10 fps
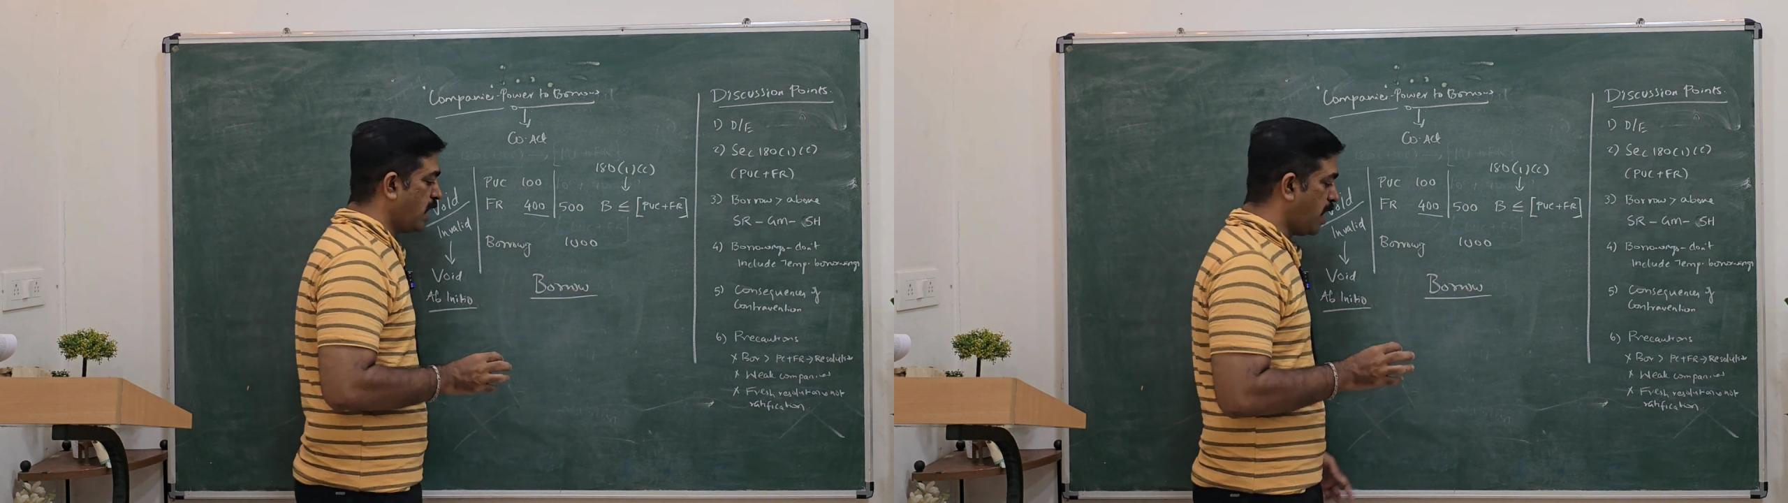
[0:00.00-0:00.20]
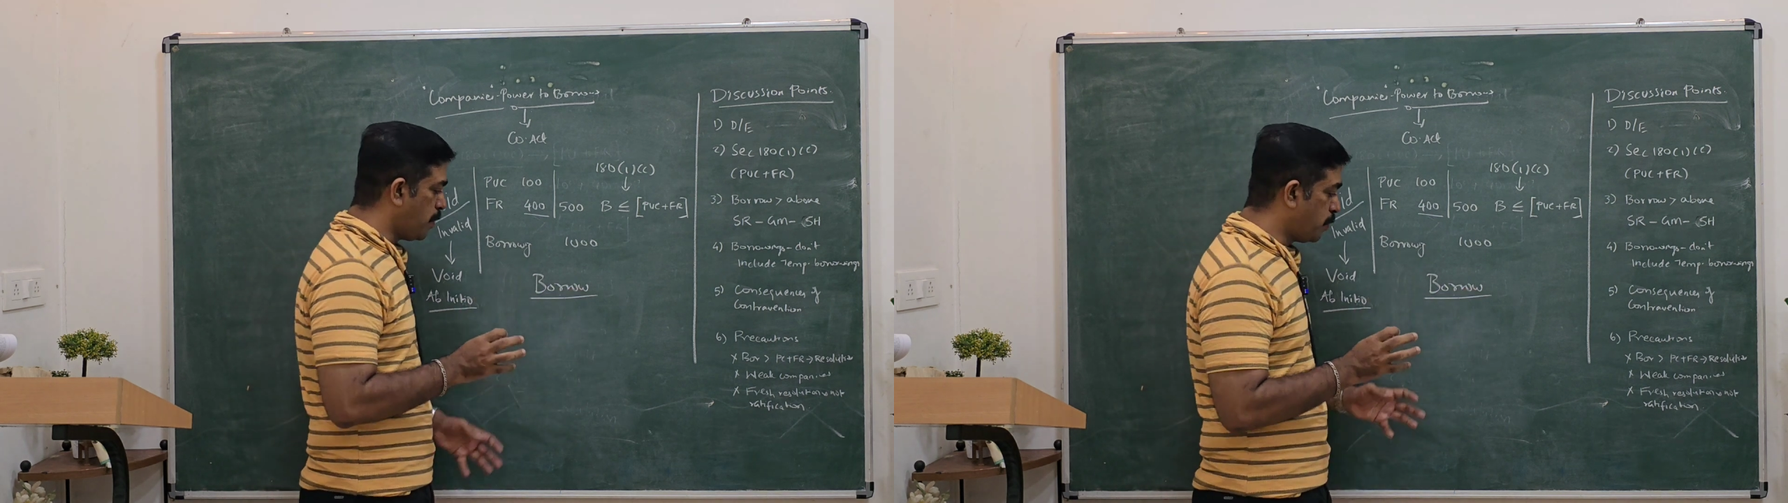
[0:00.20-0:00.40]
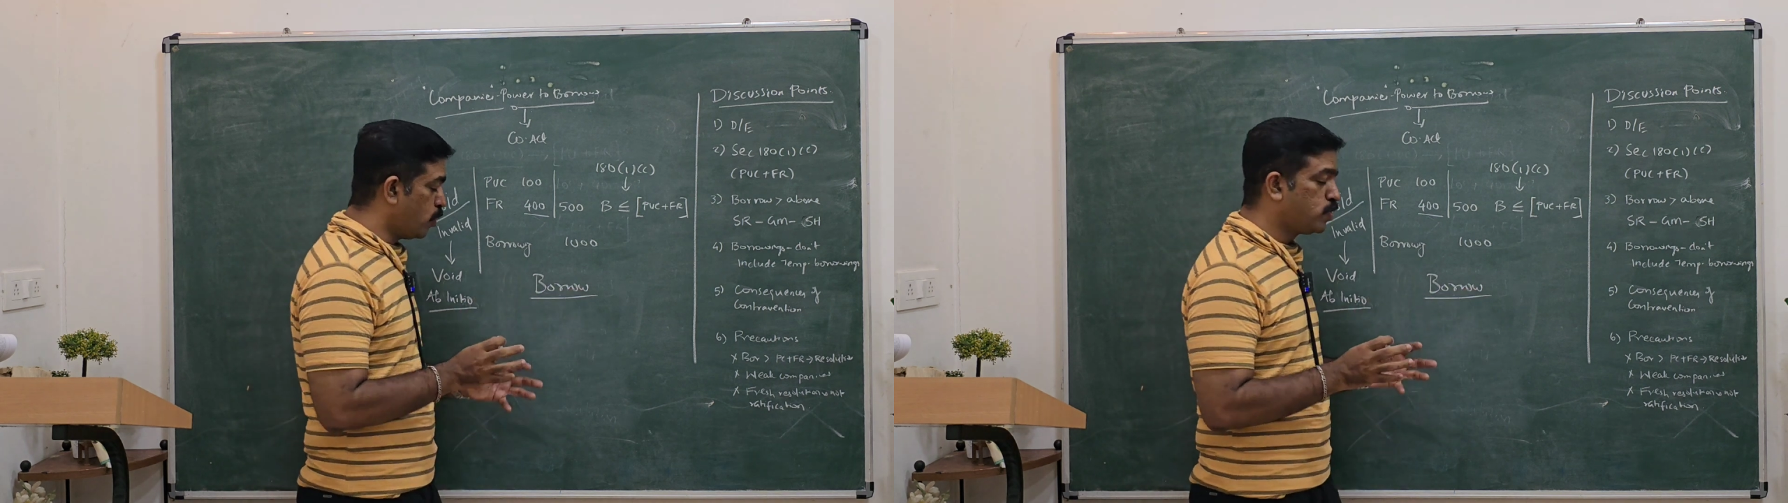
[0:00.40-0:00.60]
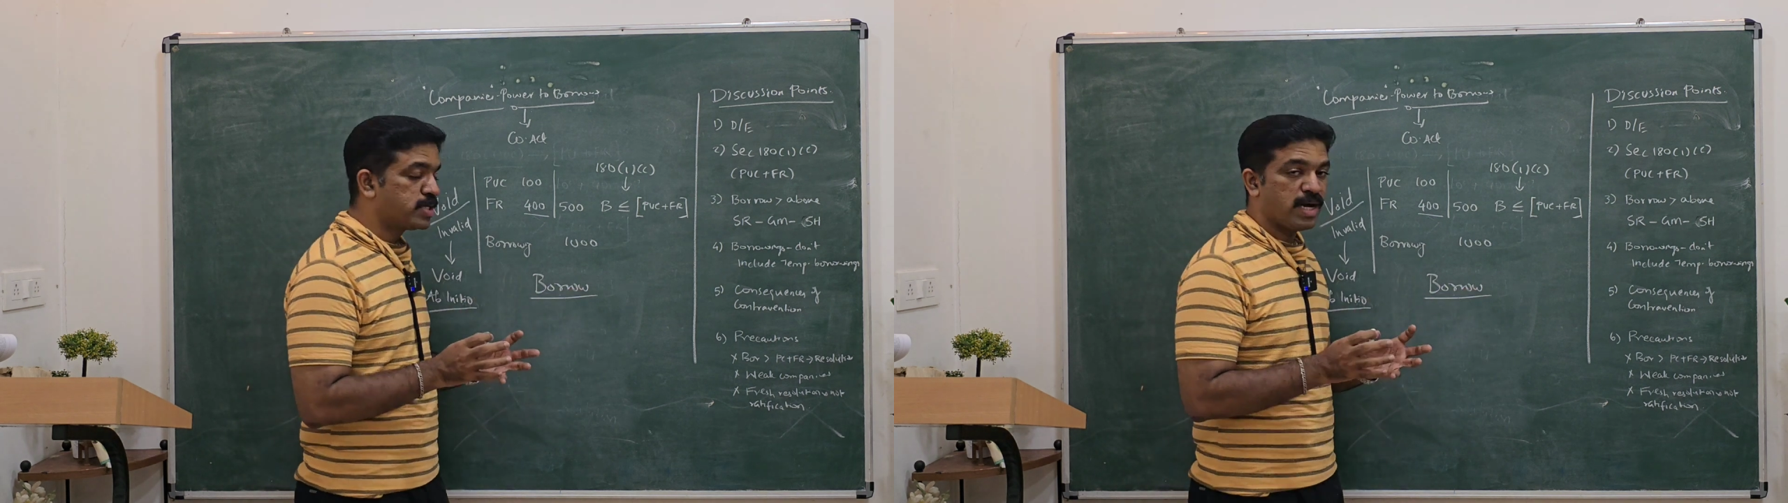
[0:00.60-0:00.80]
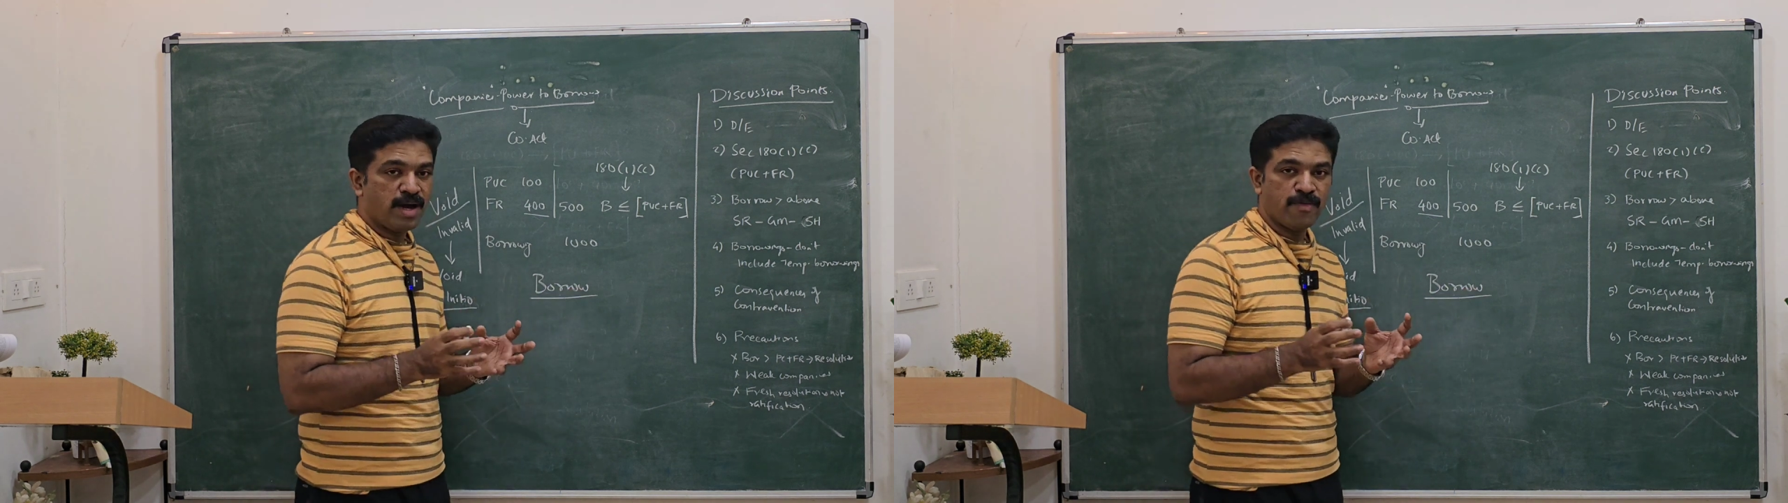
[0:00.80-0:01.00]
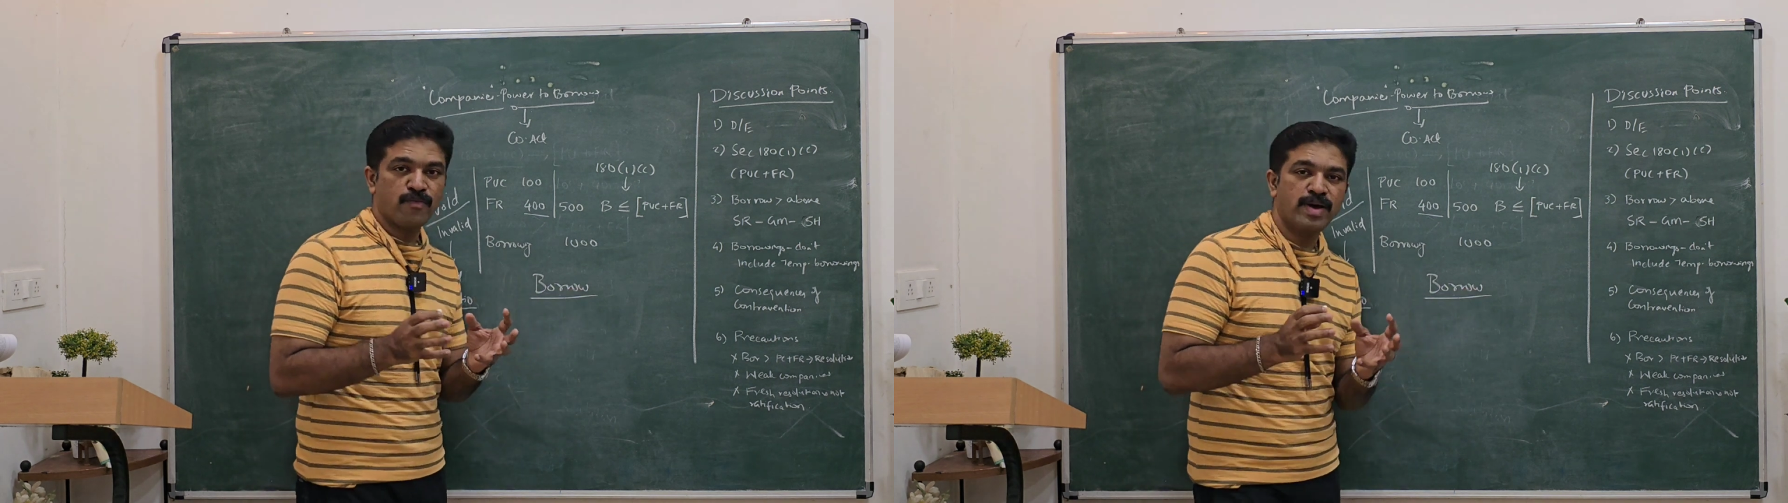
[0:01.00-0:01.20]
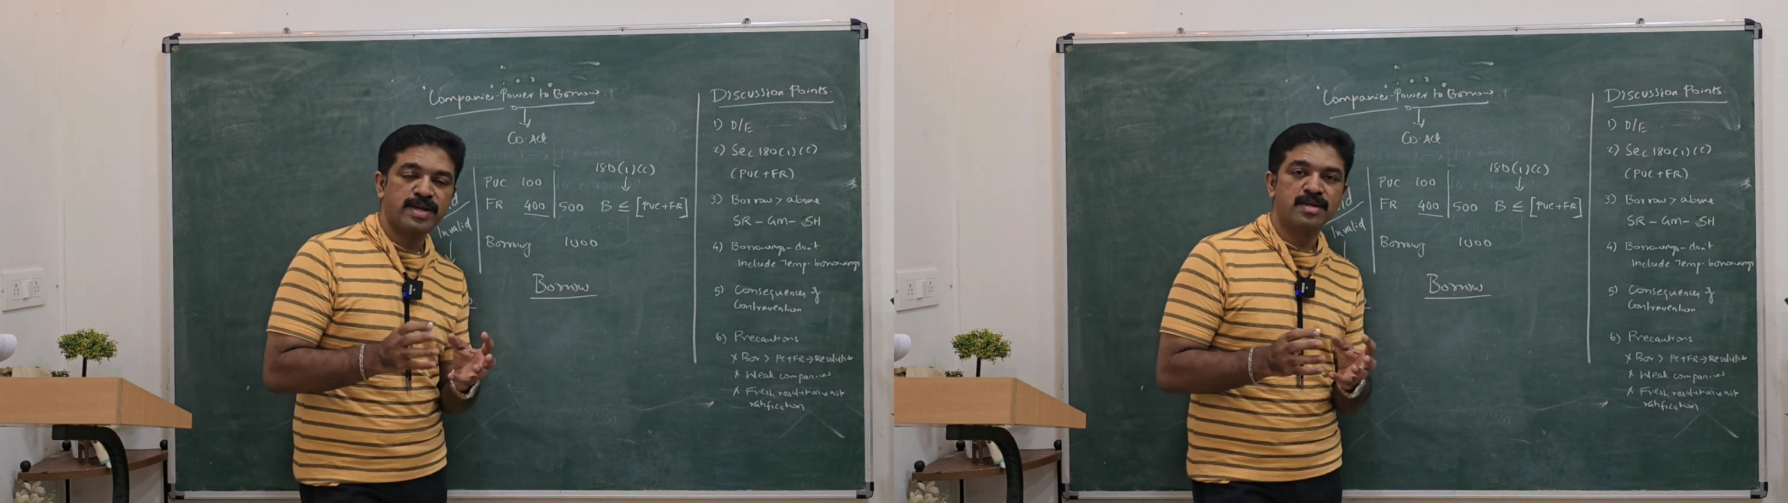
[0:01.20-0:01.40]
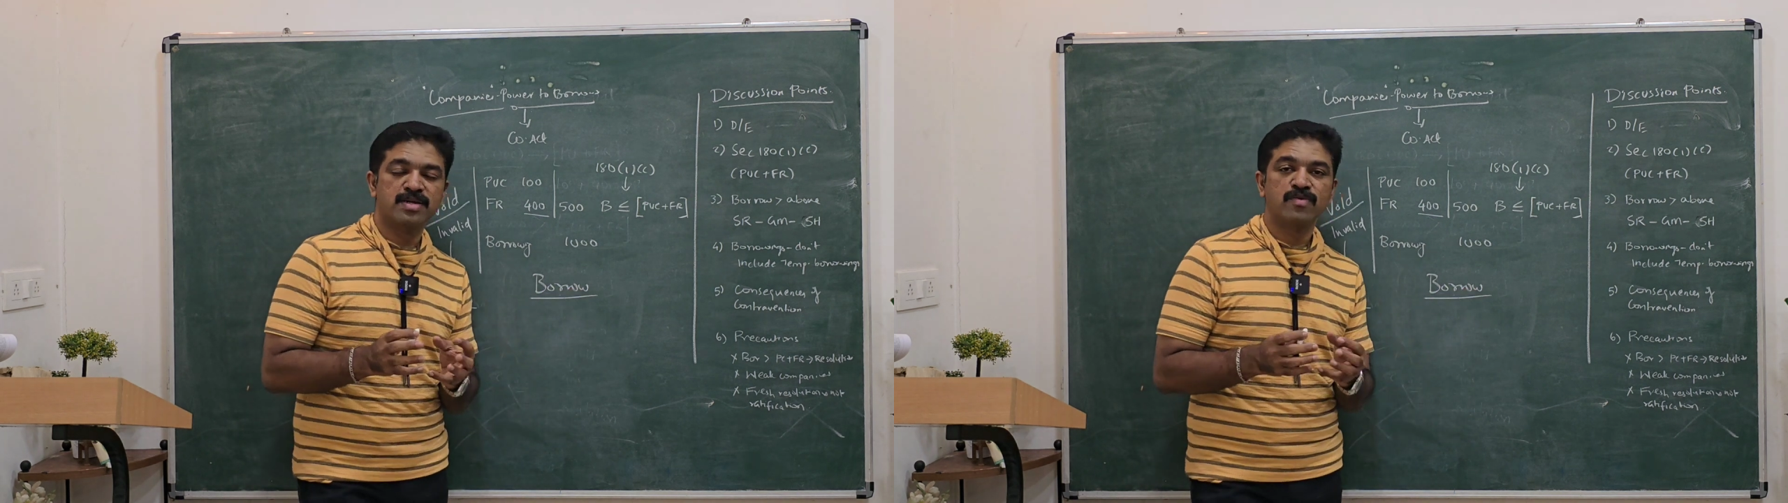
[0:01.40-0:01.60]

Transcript: amount availed